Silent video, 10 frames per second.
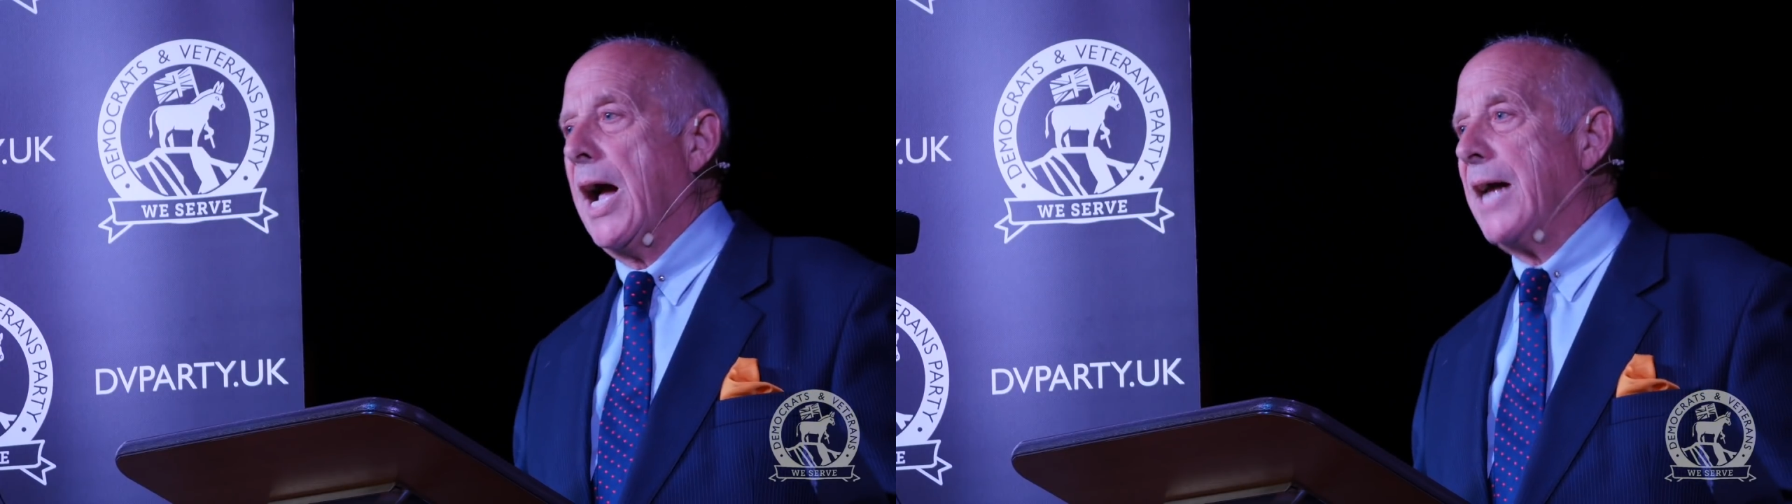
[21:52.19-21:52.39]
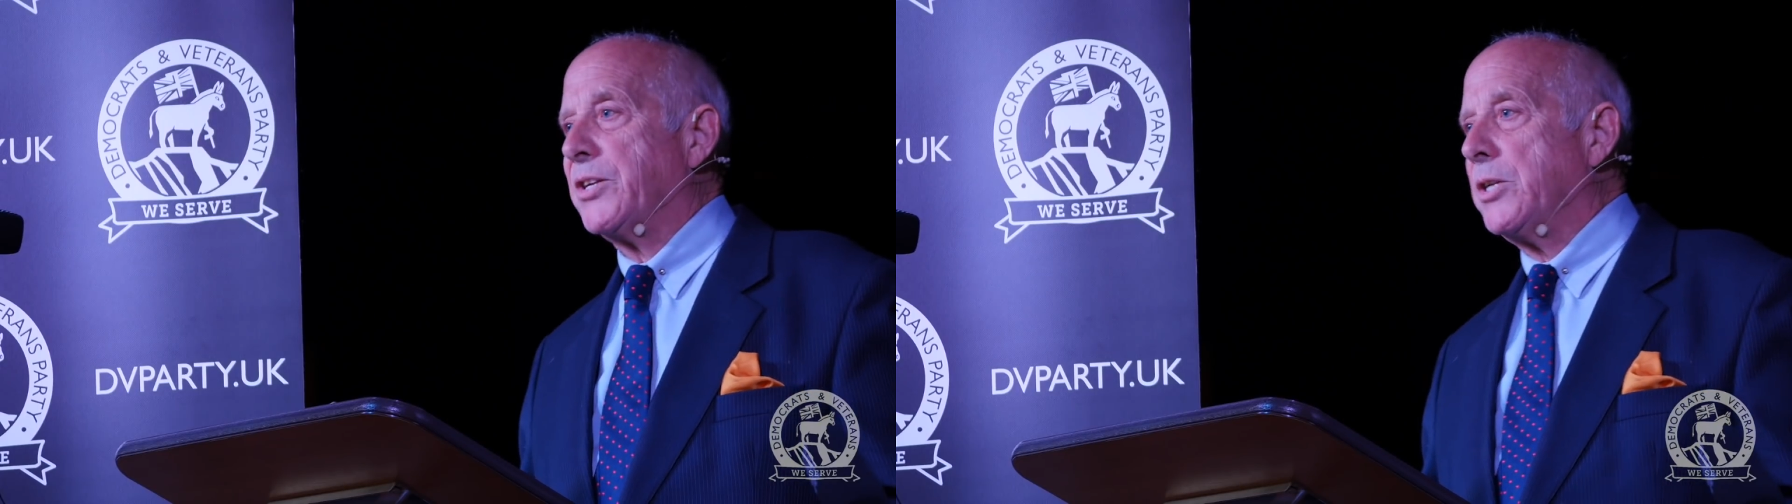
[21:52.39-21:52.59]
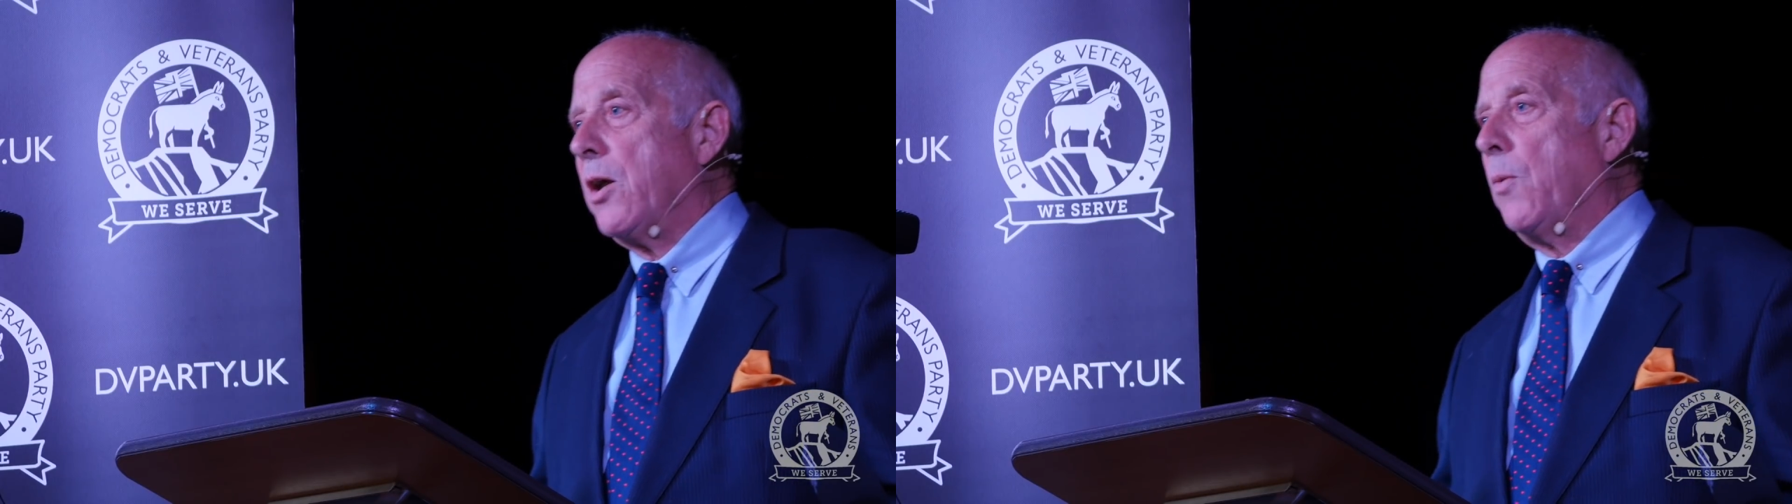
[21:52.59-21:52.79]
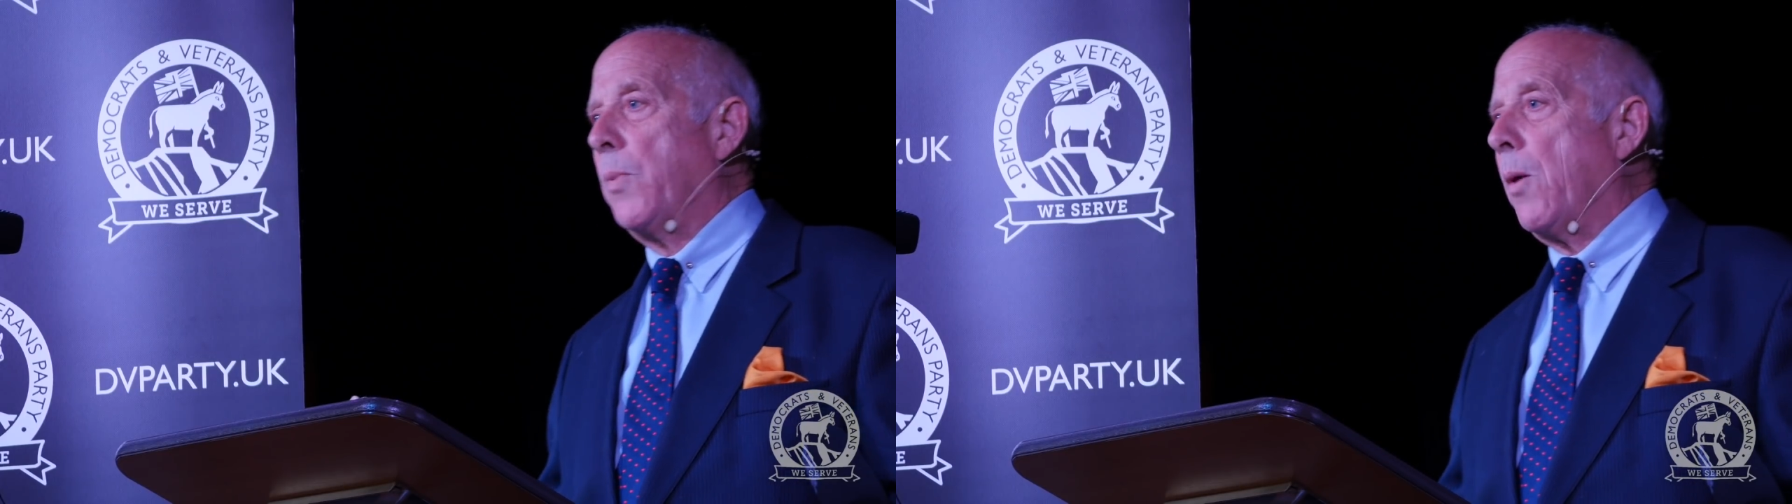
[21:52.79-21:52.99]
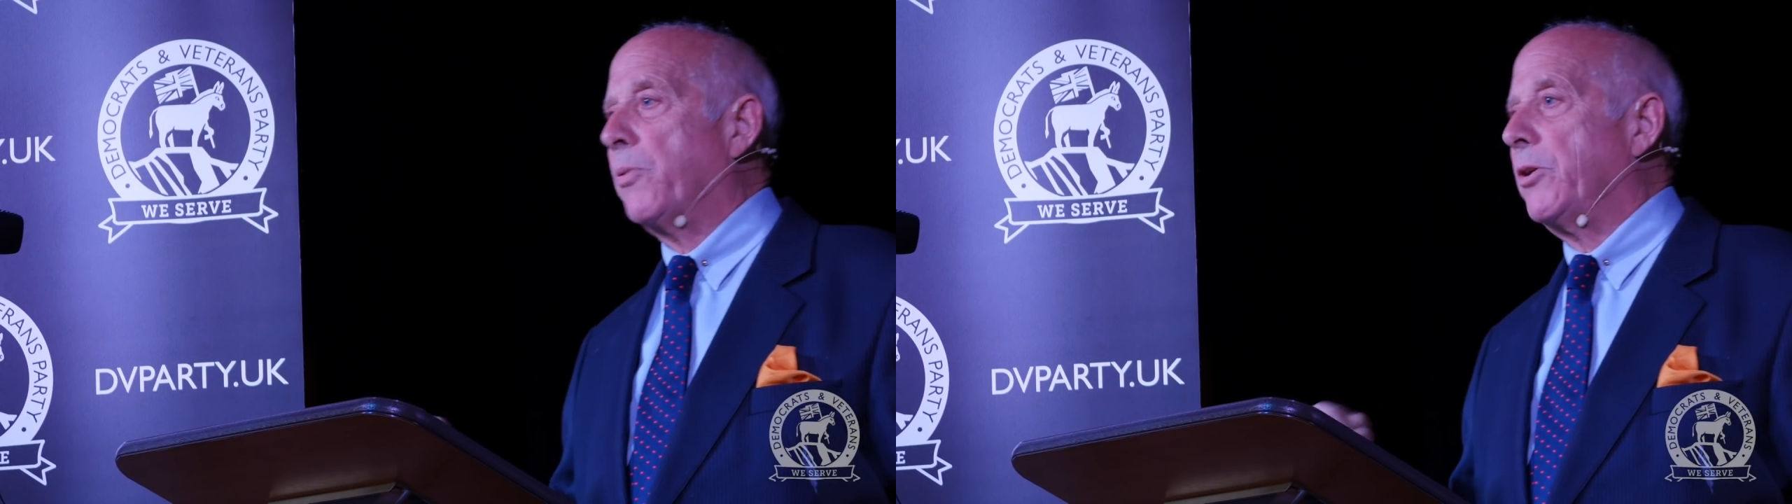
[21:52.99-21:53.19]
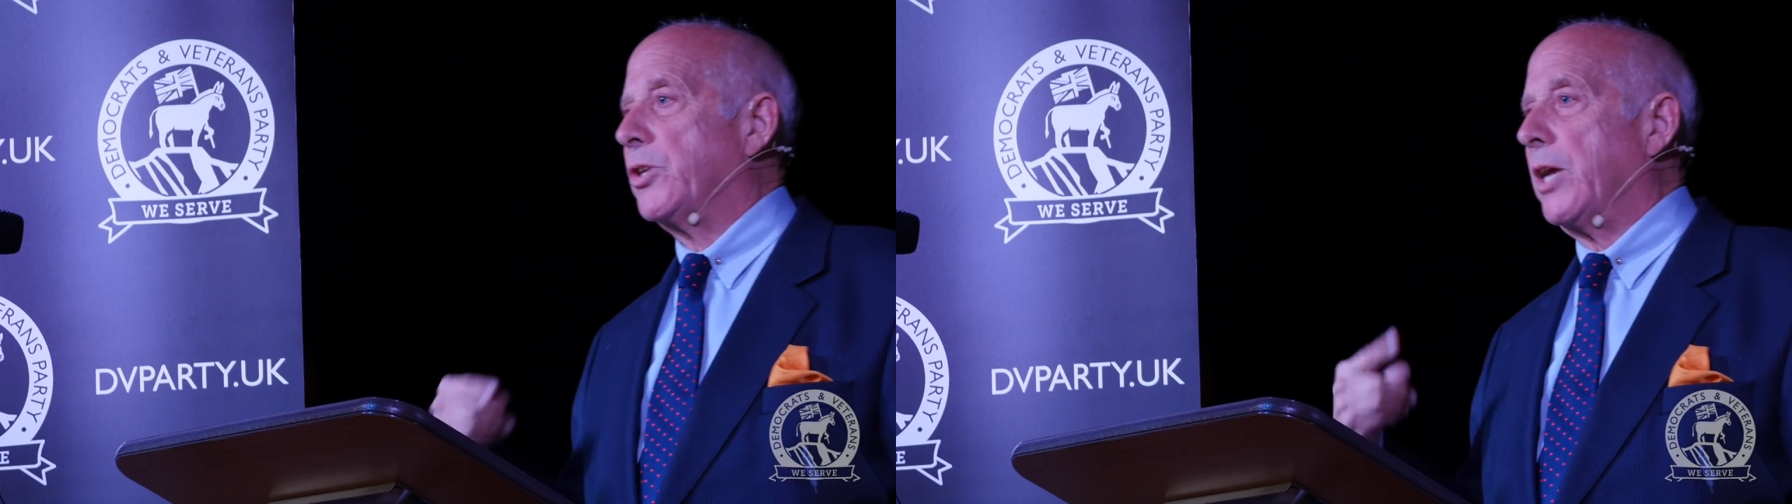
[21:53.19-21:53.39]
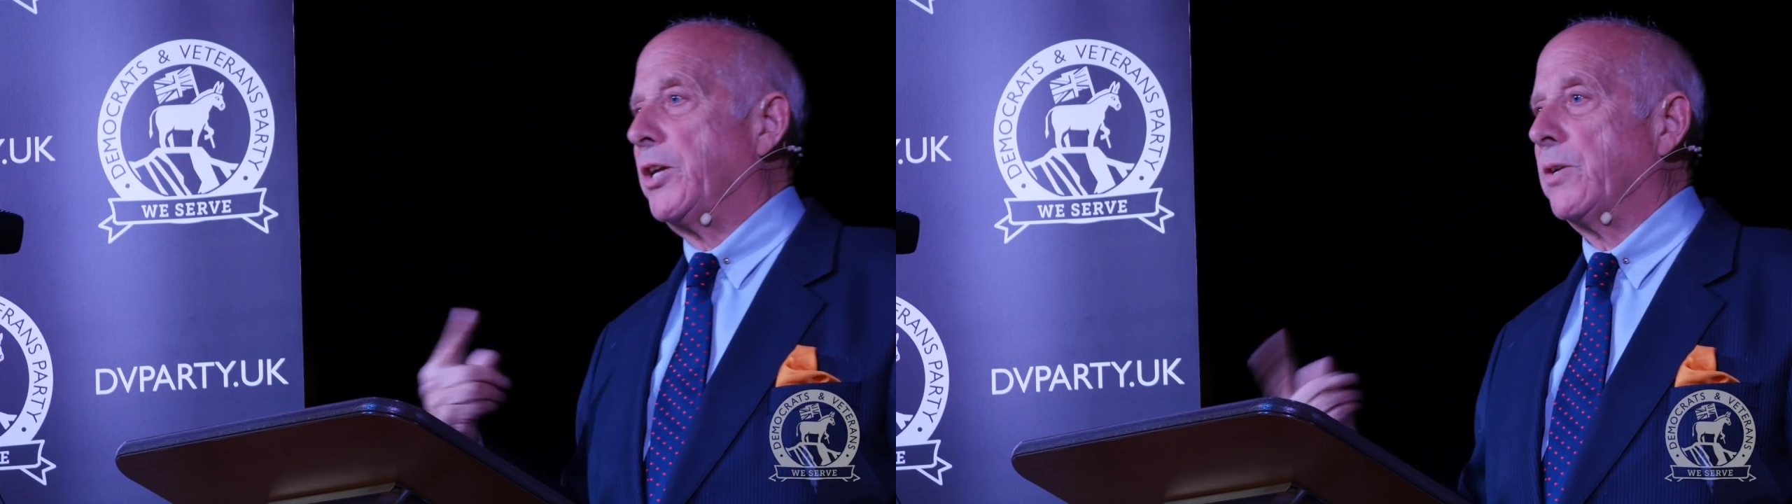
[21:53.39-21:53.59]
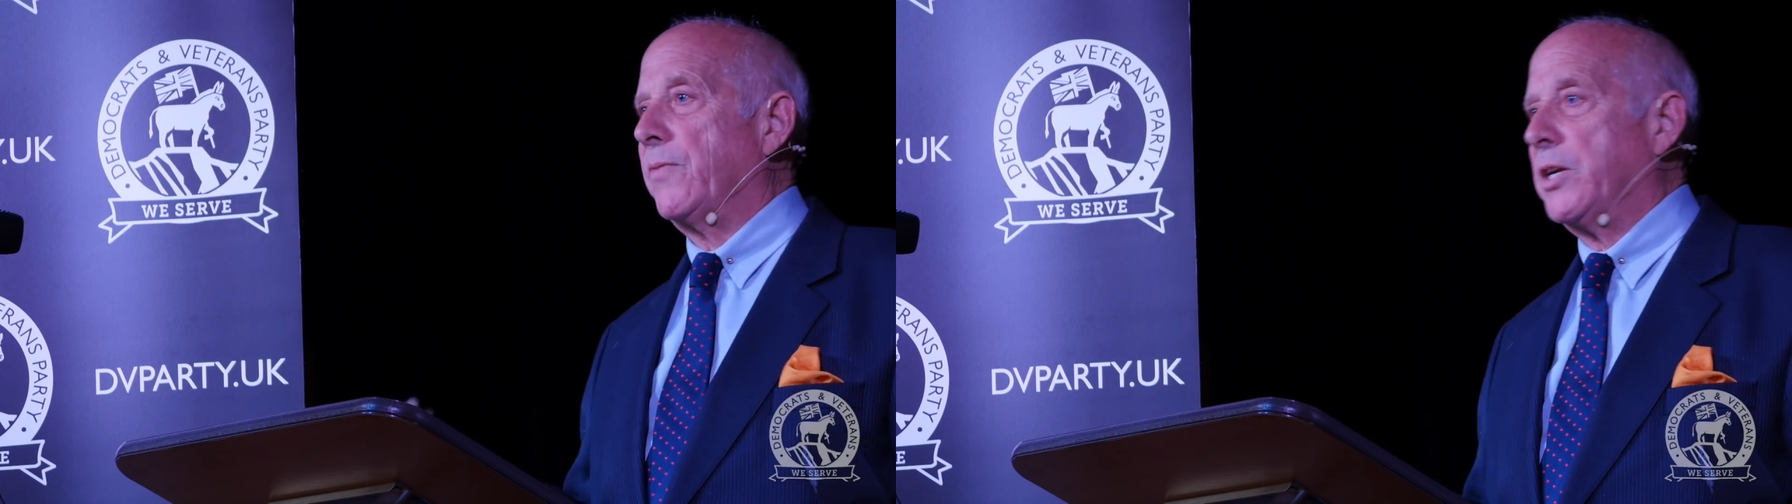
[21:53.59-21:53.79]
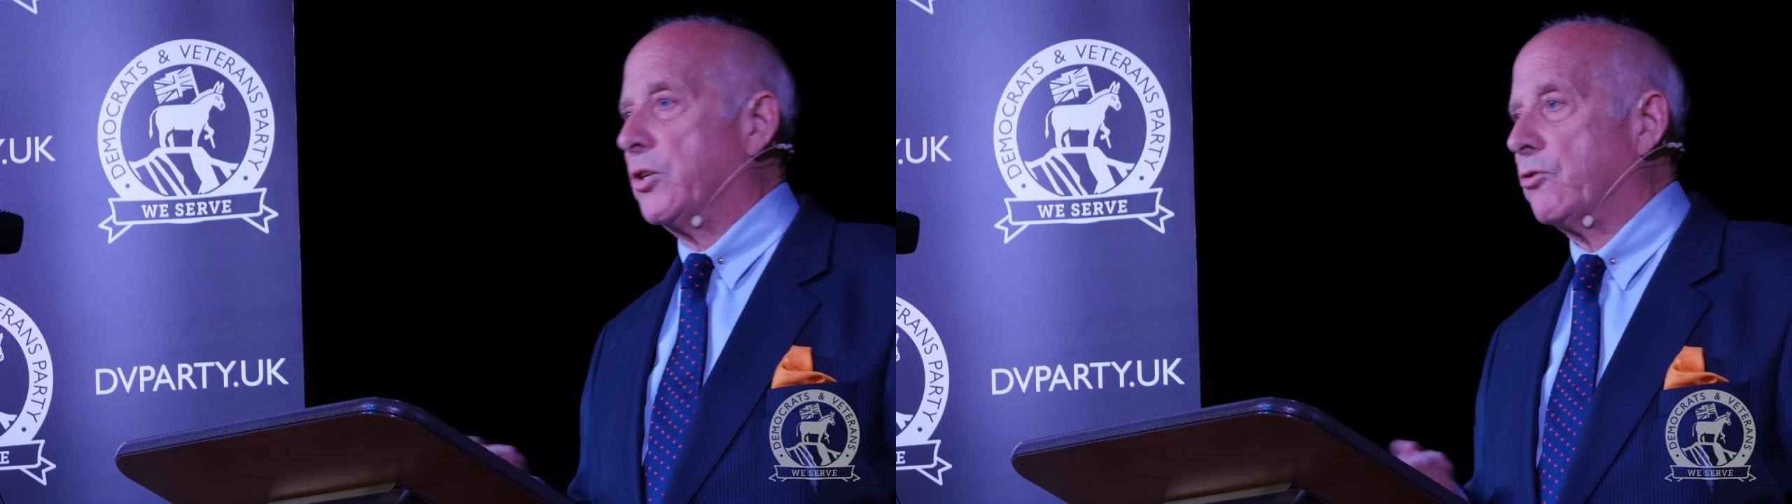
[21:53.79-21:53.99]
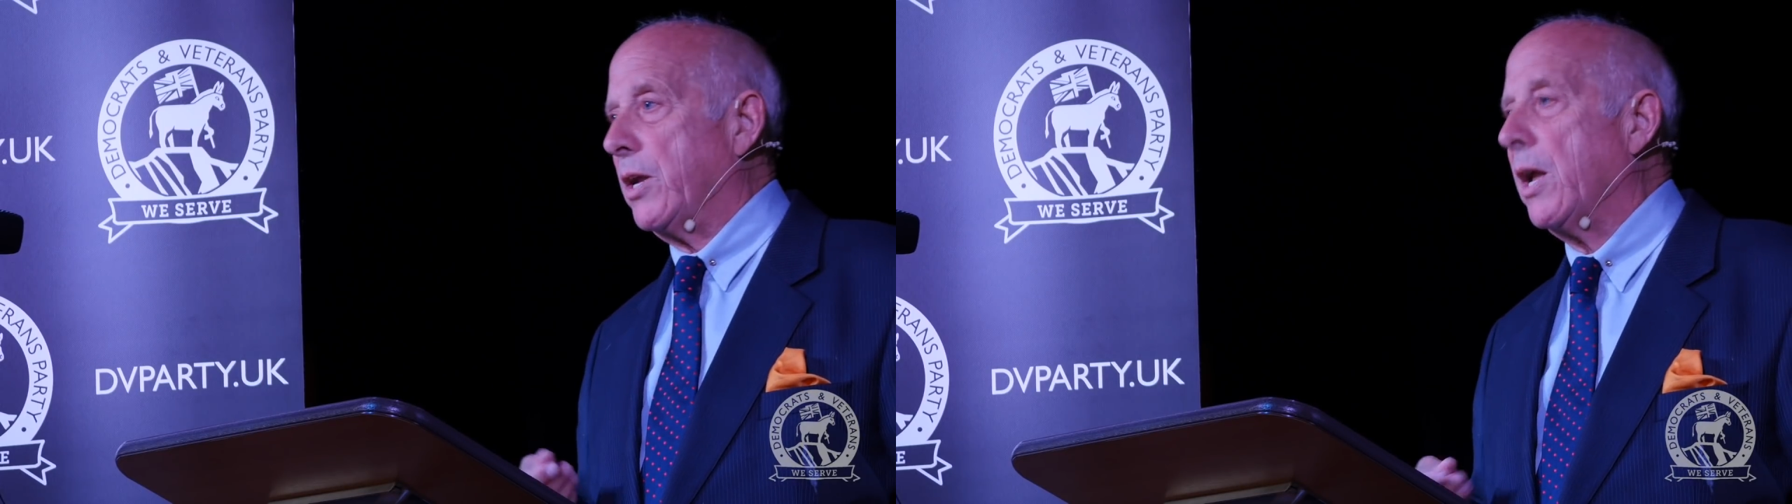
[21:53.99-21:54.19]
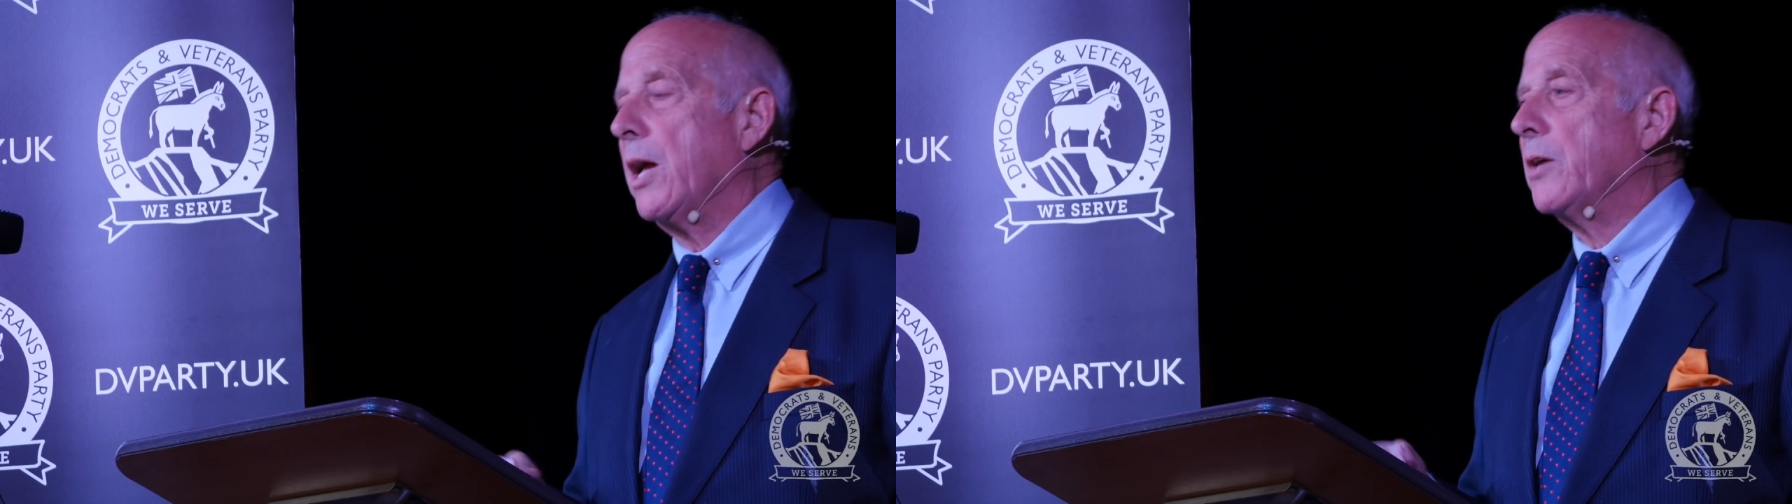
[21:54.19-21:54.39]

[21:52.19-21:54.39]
has no appreciation of history,